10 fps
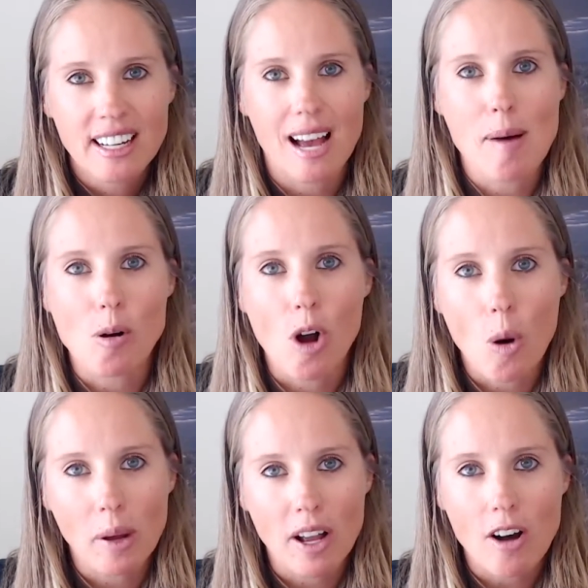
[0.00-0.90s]
about
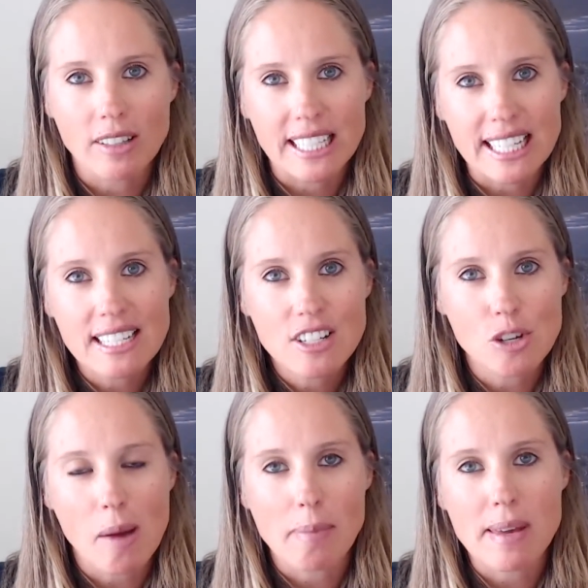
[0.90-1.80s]
going all in, you
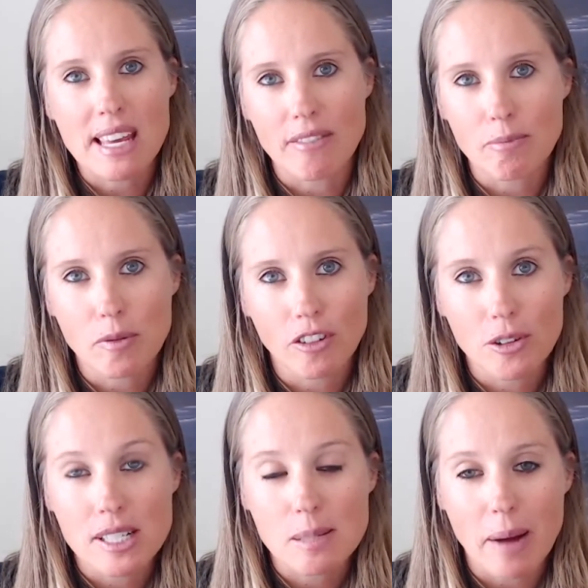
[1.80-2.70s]
might be
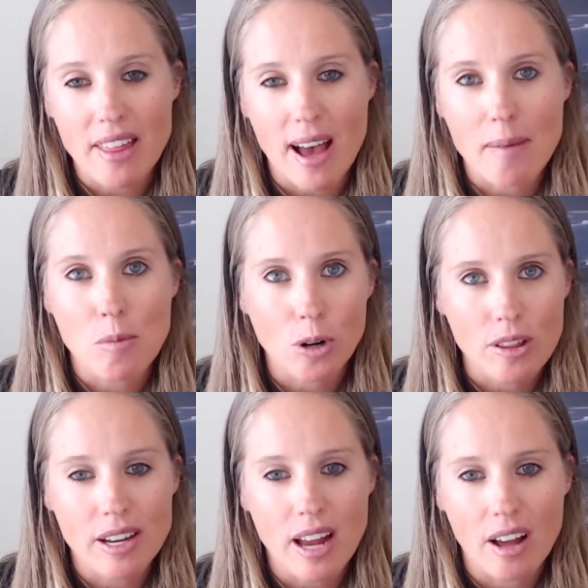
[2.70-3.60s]
influenced by that more
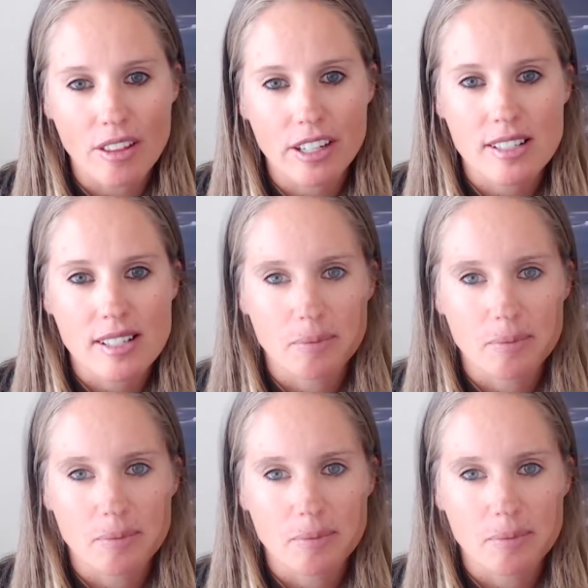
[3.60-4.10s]
than others.